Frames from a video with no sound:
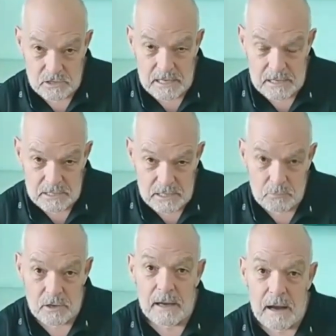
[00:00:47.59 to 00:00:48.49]
testing
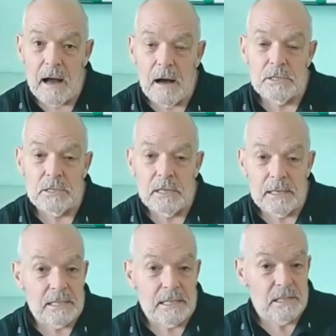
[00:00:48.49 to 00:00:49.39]
with the hands on the
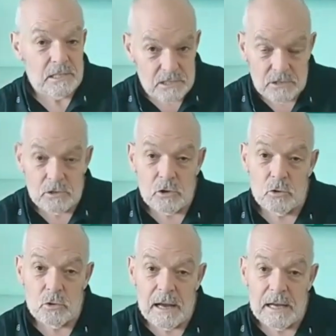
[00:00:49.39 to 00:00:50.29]
knees,
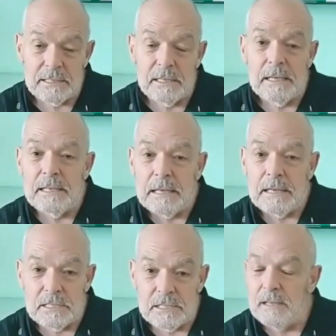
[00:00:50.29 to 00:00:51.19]
known as knee
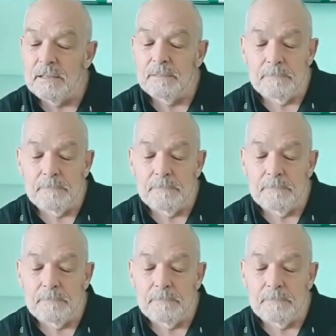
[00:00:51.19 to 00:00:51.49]
testing,